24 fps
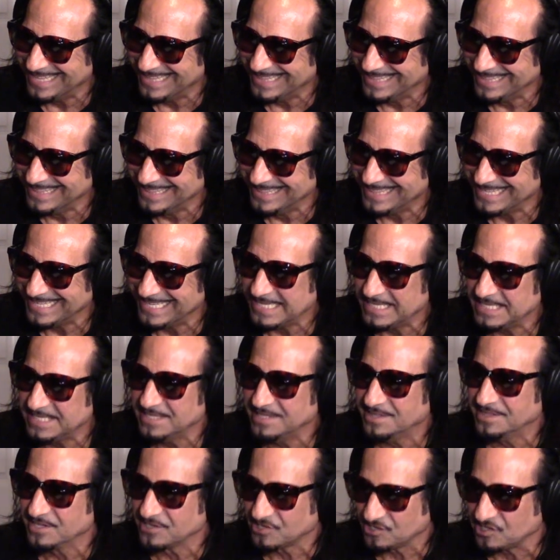the
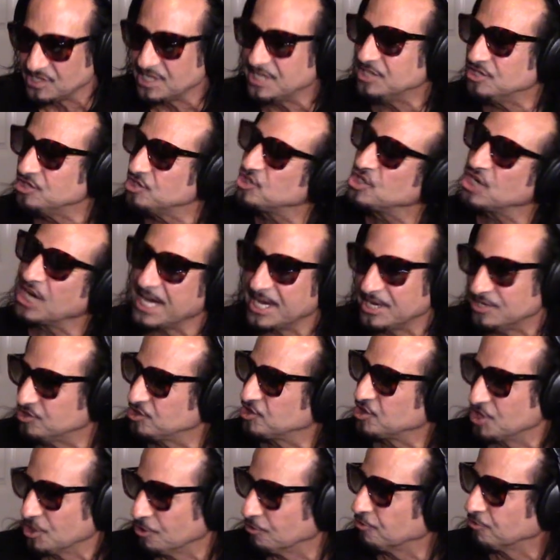the scene
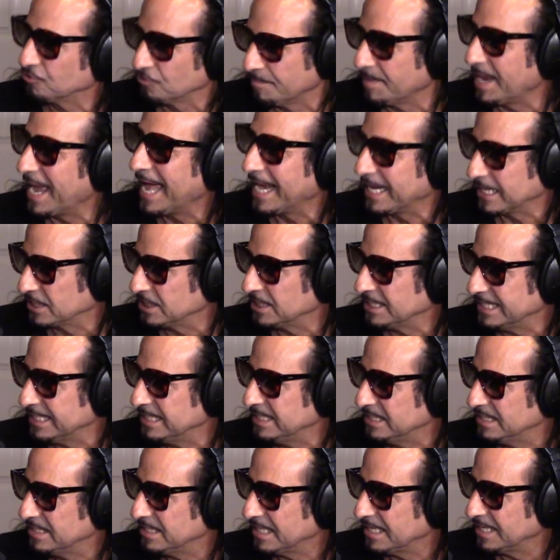changed there dramatically,
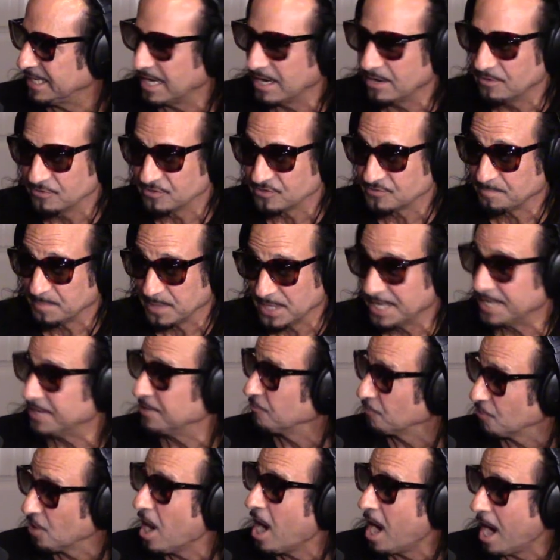and I was playing
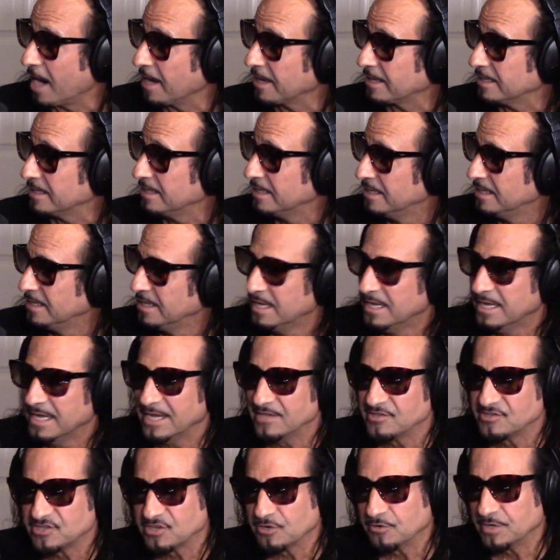rock.
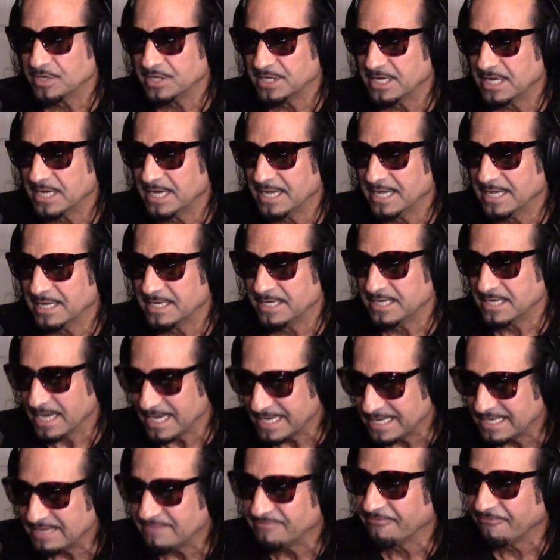And so in in
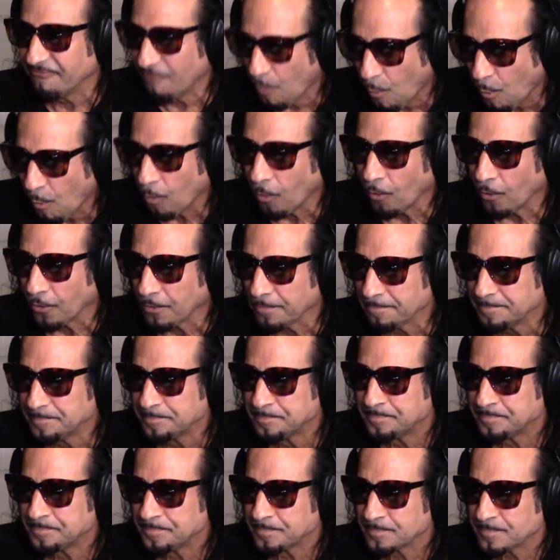ninety-four,
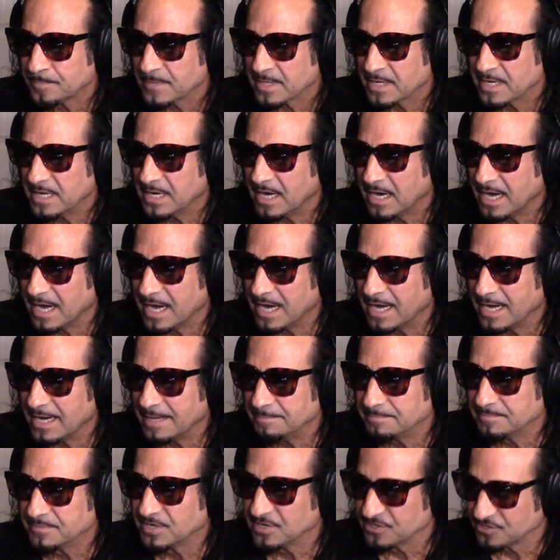
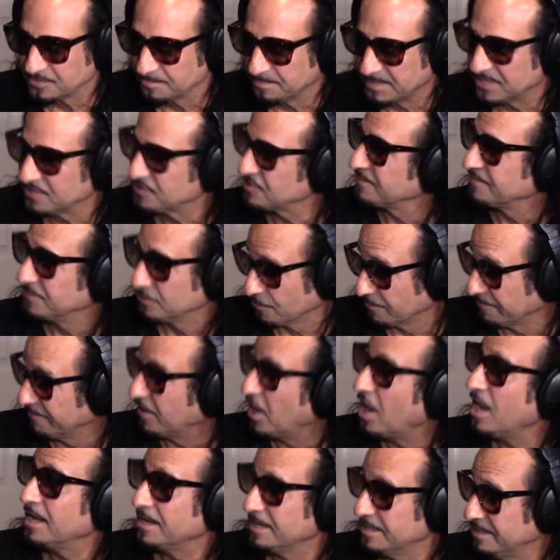um, cause, because of
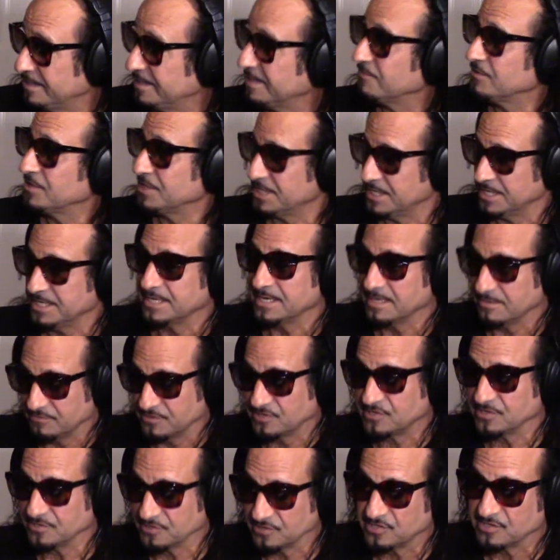Nirvana and everything, and I
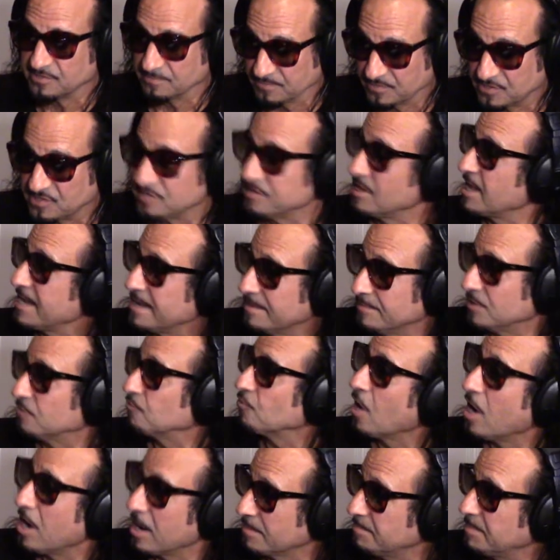was in some slam and
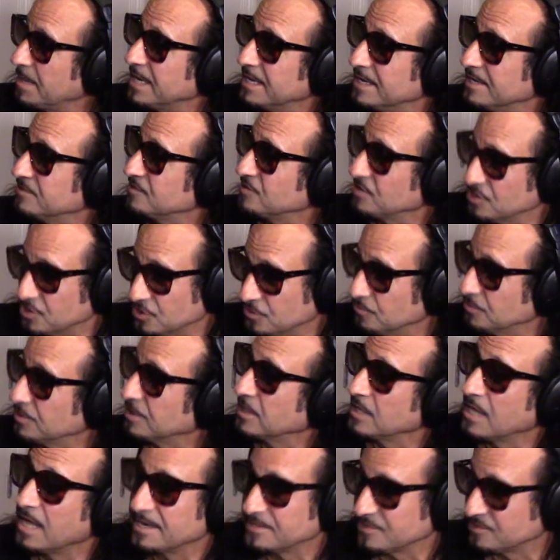rock bands and doing a
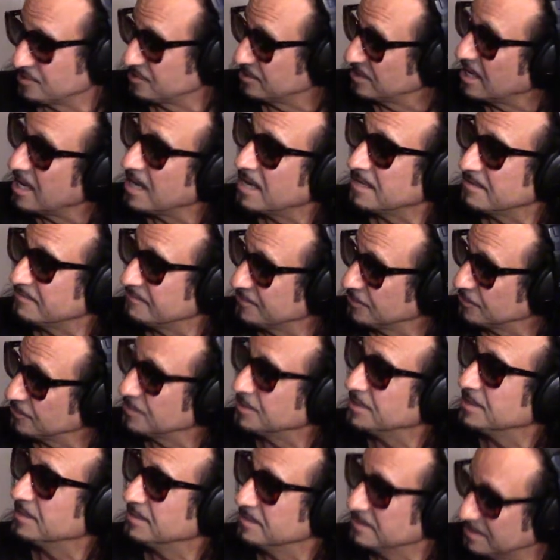lot of stuff through
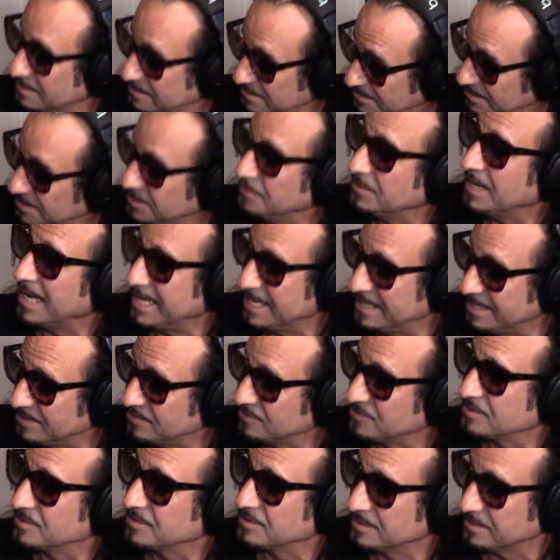the you know
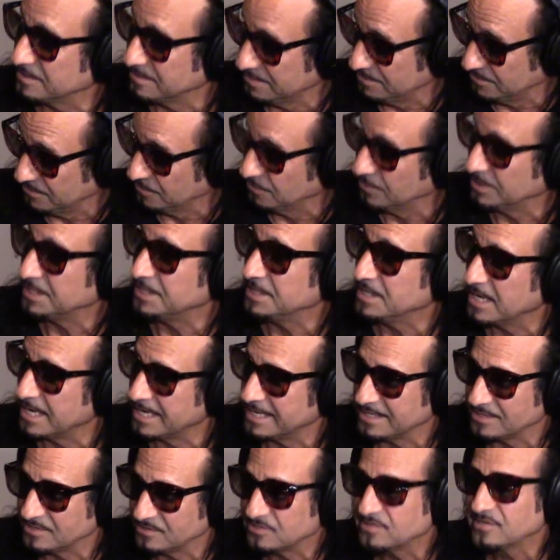eighties into early
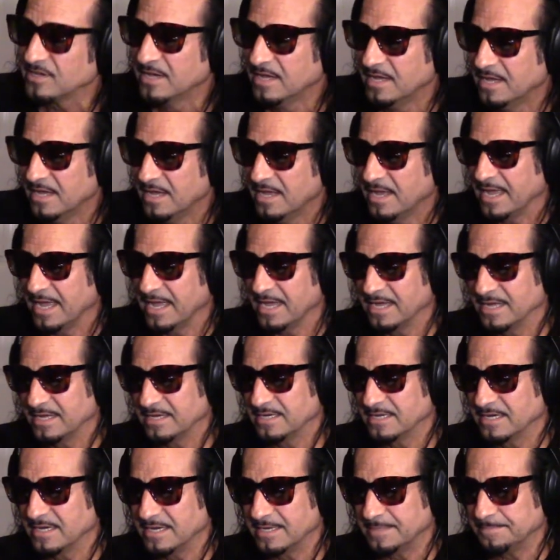nineties,
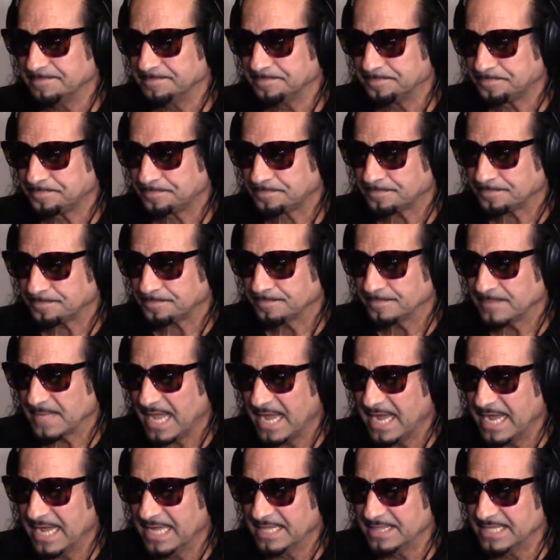and um,
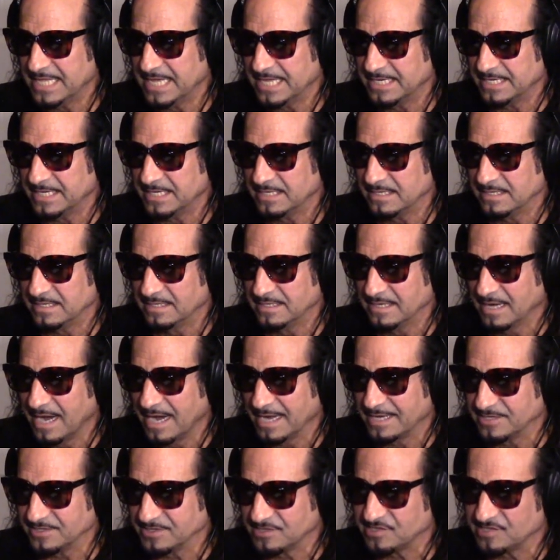and then I
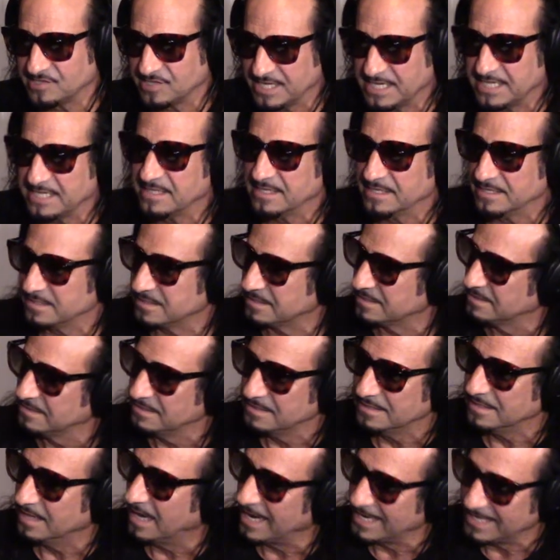could see that
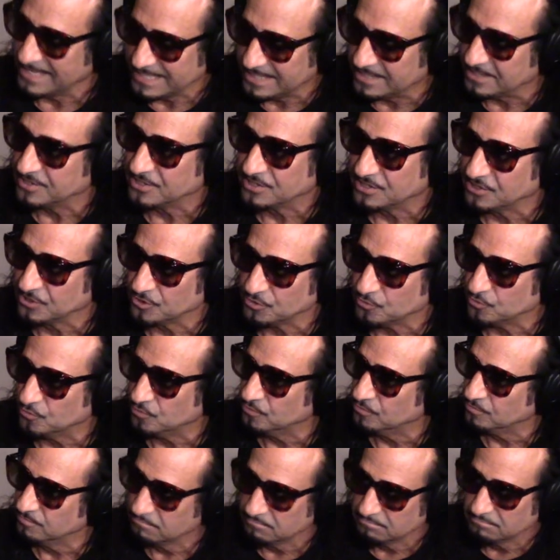I needed to
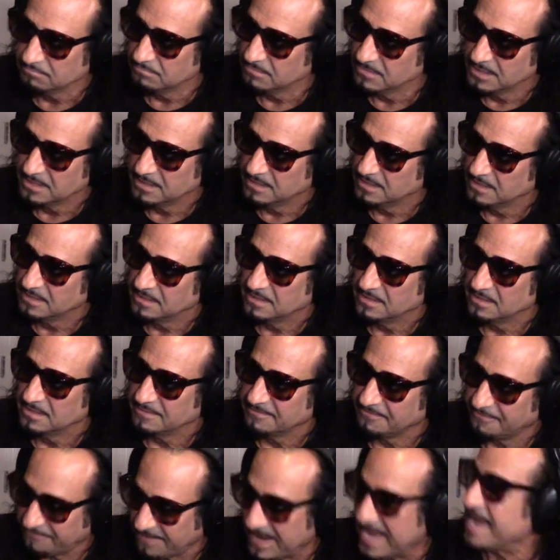
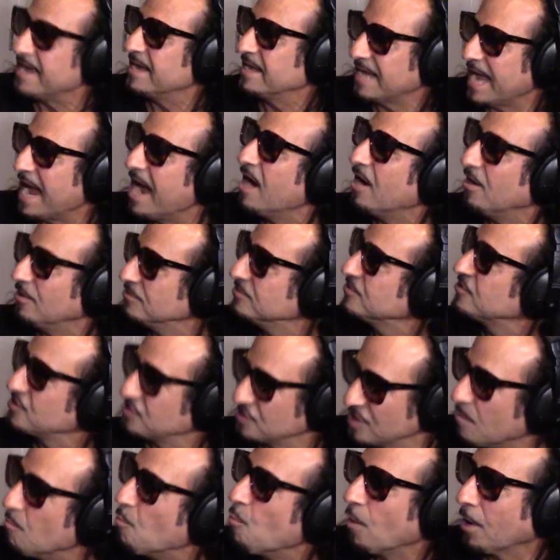fan out
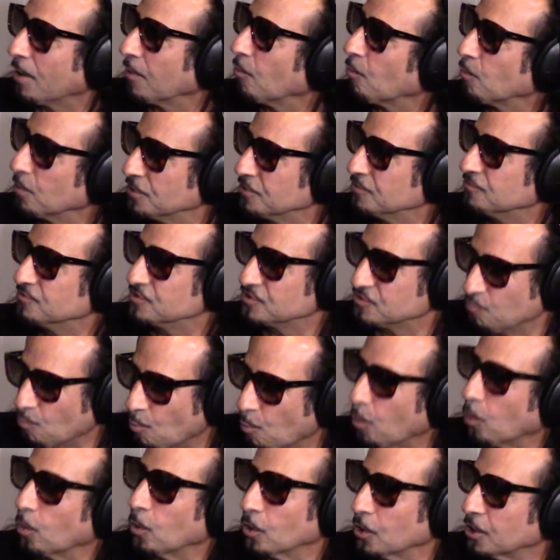somewhere where there was
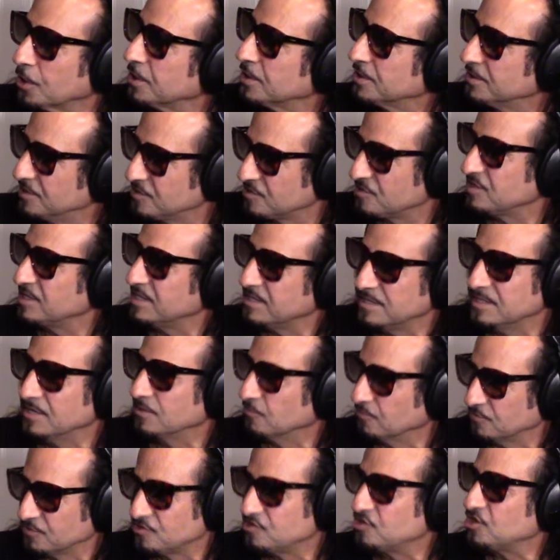work. The scene there
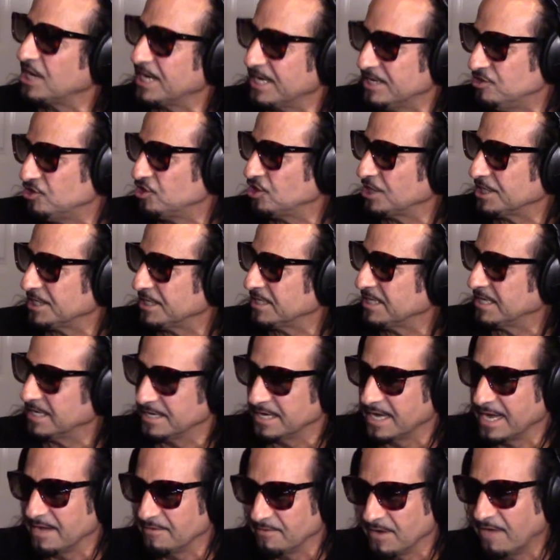was changing, and
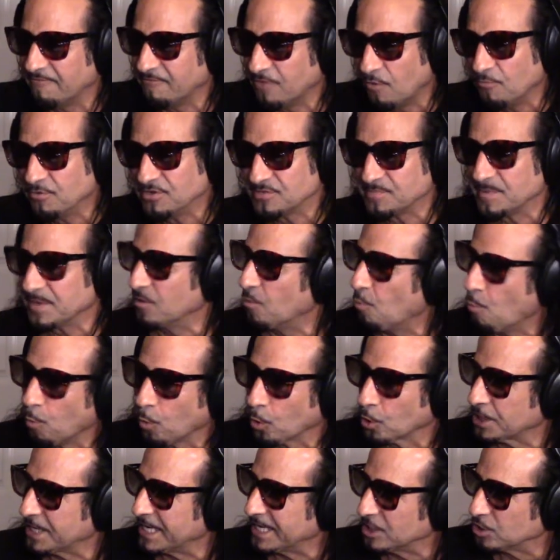I, I've always been a
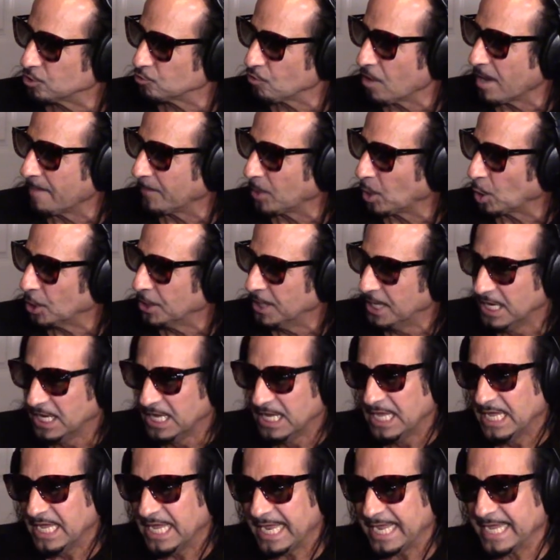working drummer,
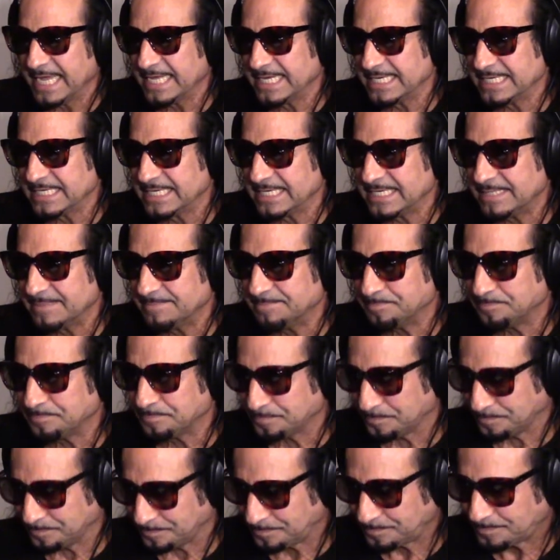and um,
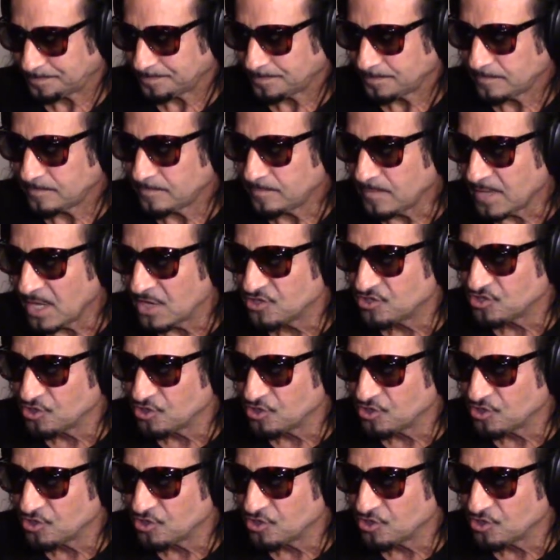so